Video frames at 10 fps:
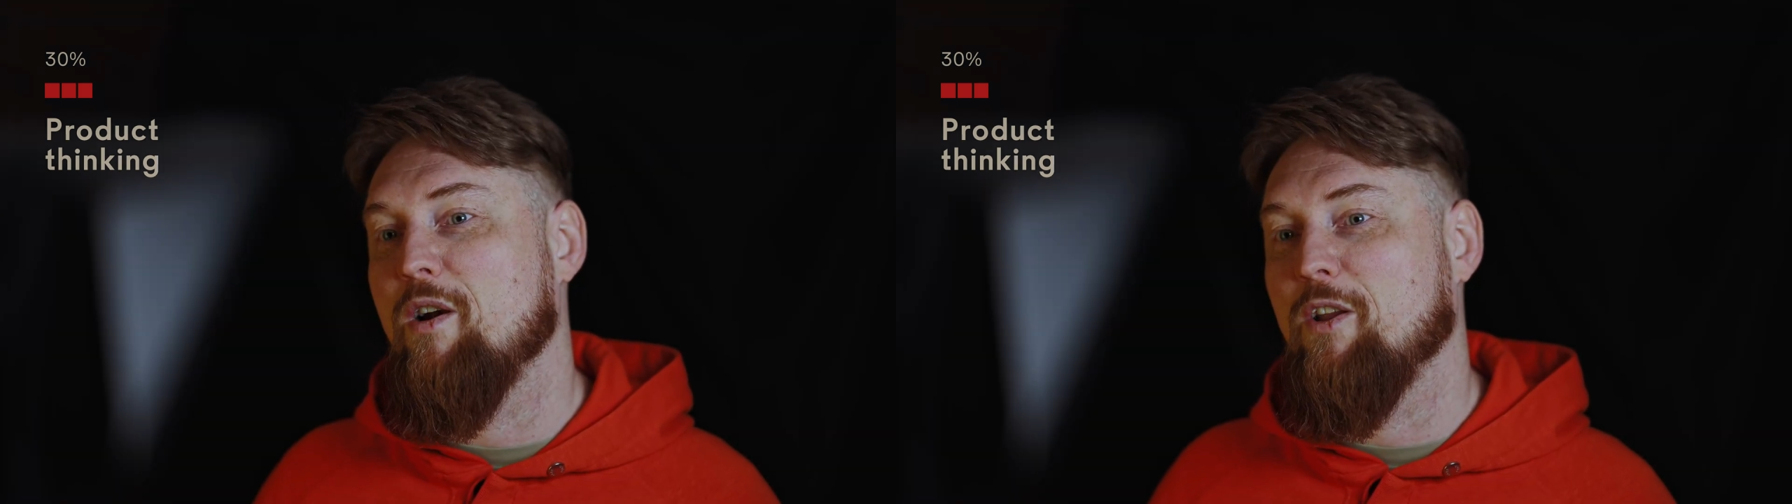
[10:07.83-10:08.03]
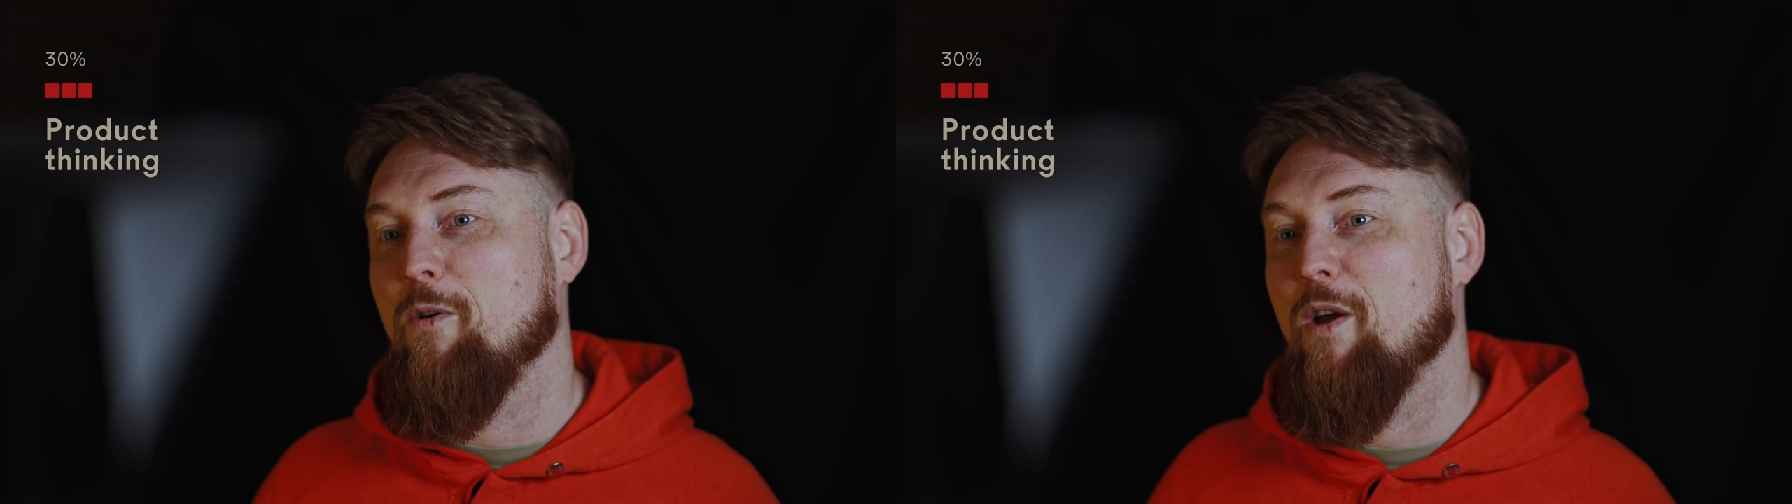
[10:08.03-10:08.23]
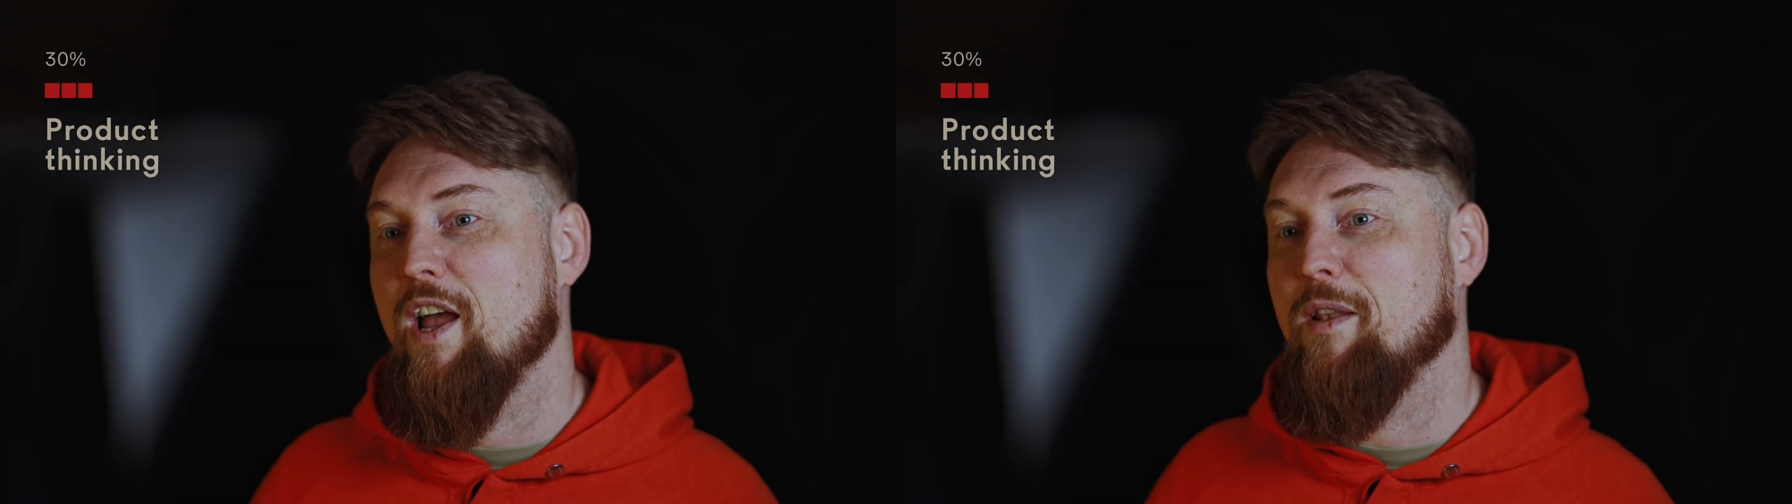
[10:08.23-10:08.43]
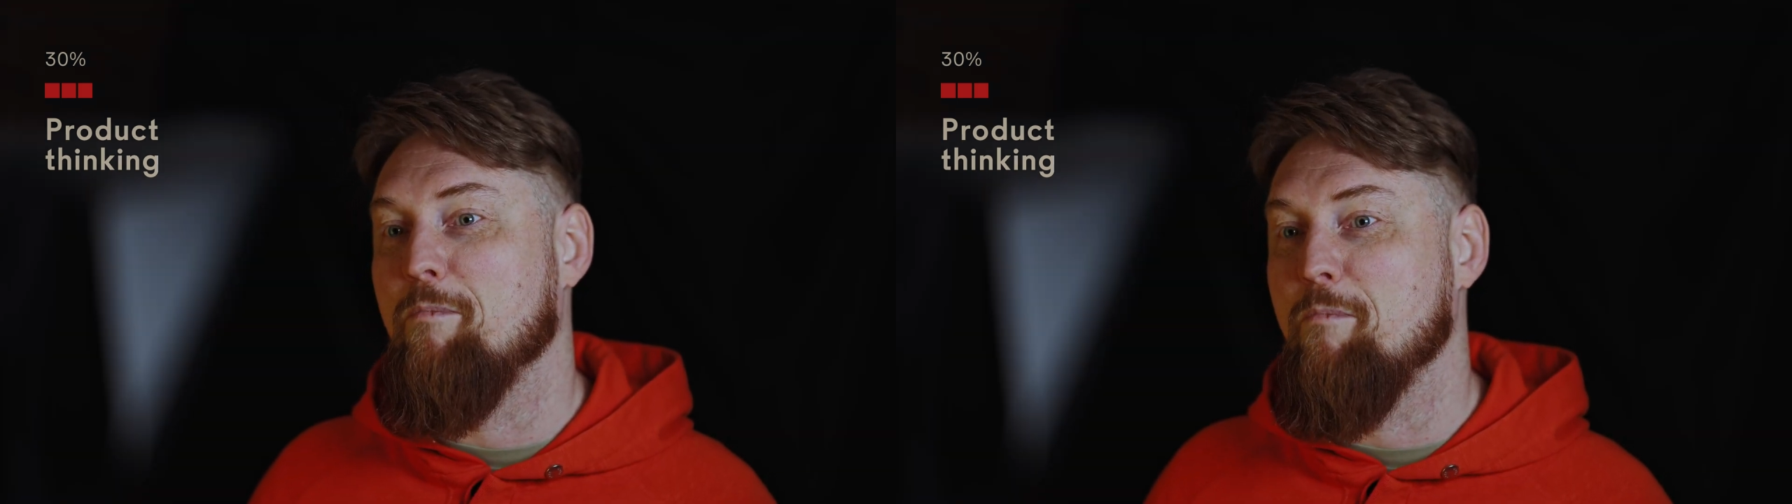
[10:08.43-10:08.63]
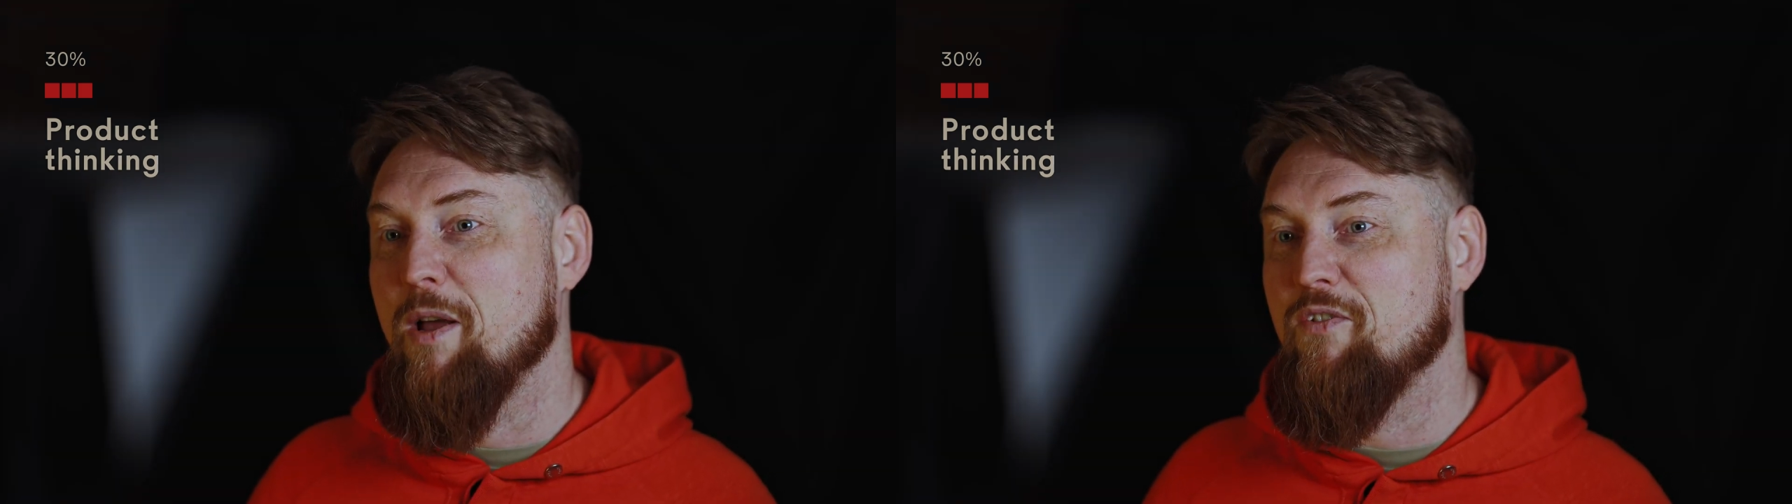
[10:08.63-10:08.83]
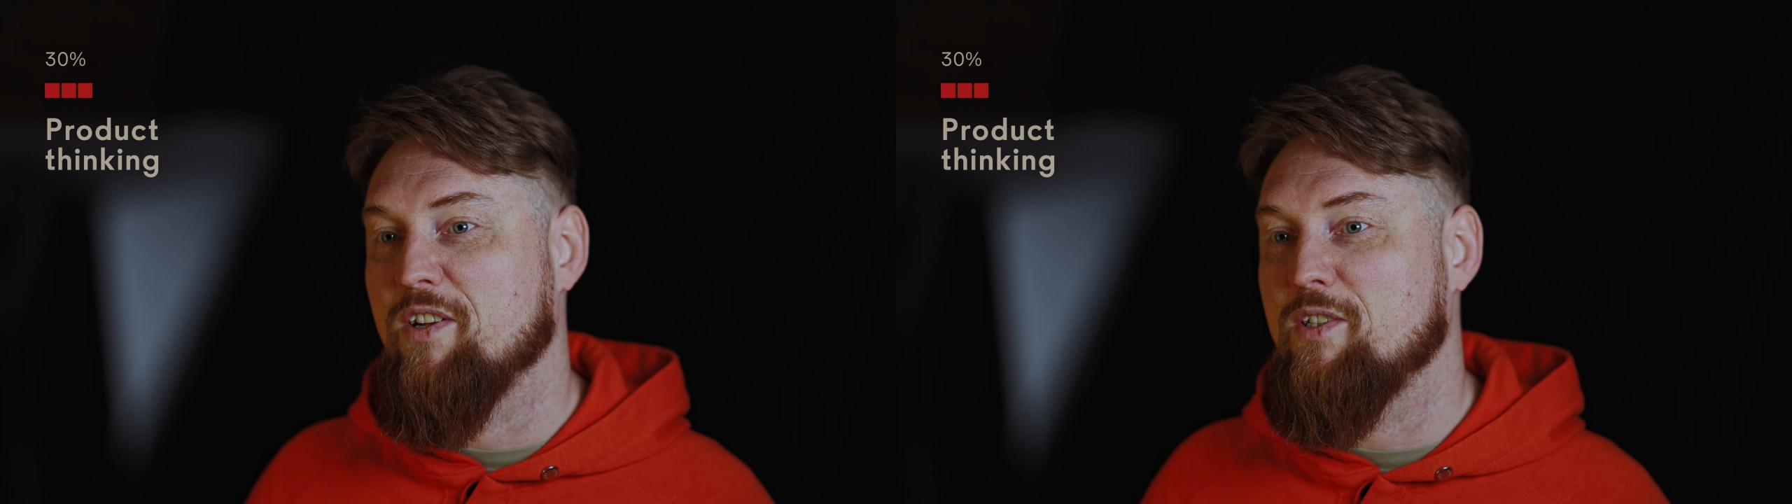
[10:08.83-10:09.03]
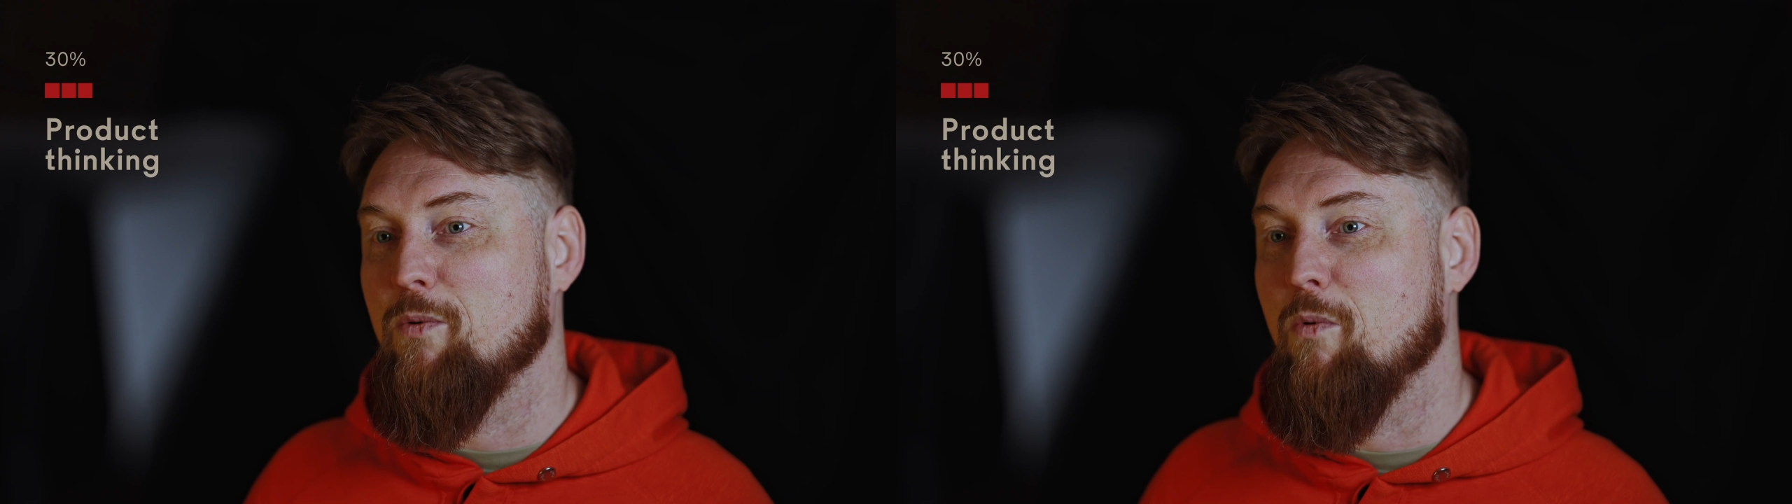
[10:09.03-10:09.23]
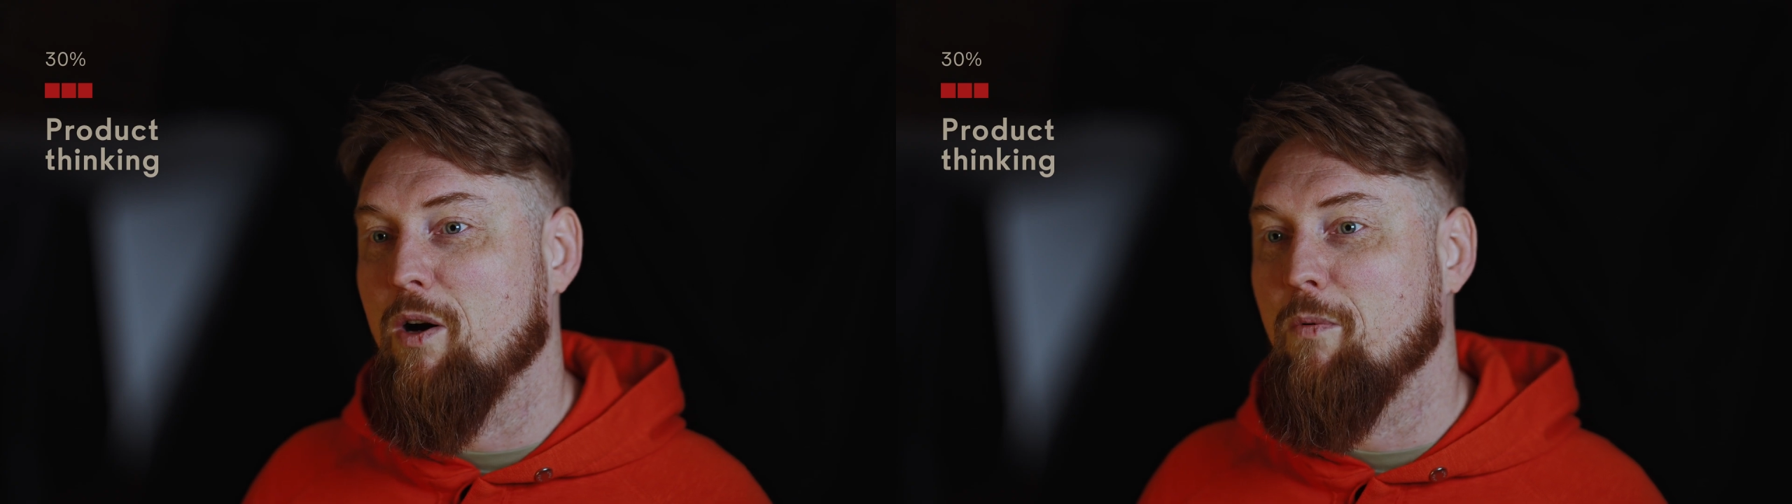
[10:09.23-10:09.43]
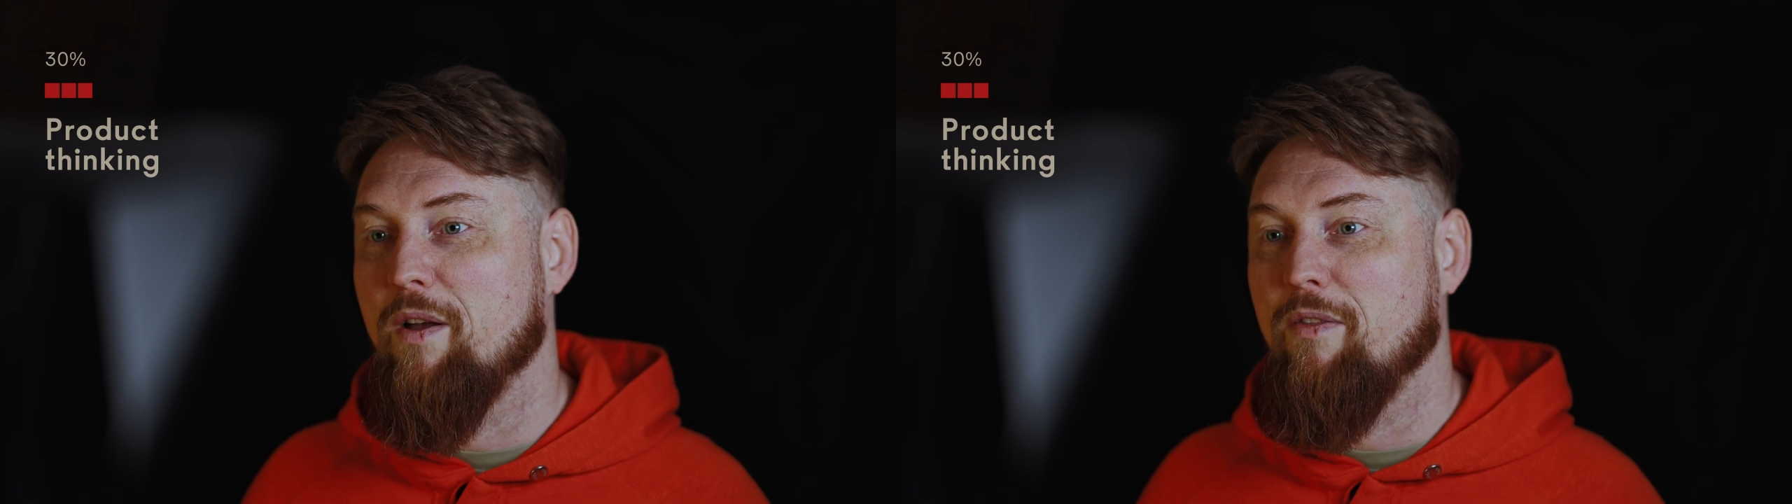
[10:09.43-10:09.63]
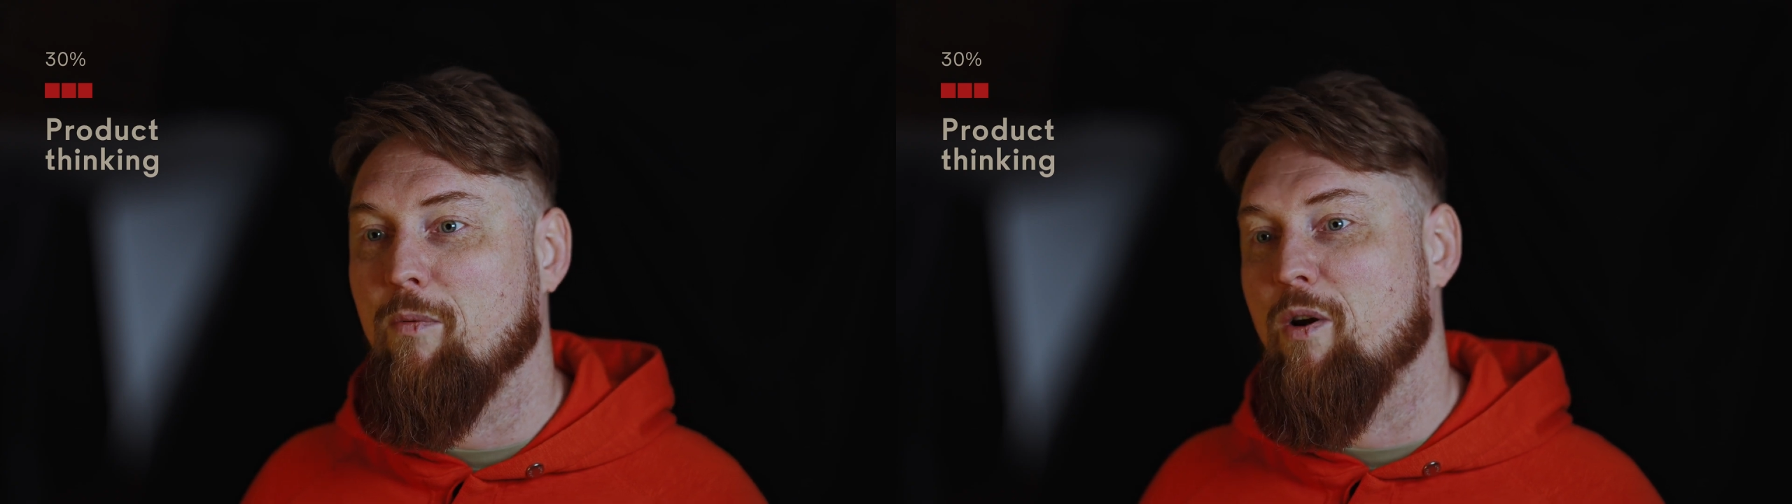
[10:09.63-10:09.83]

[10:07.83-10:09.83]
where you had metrics to work with,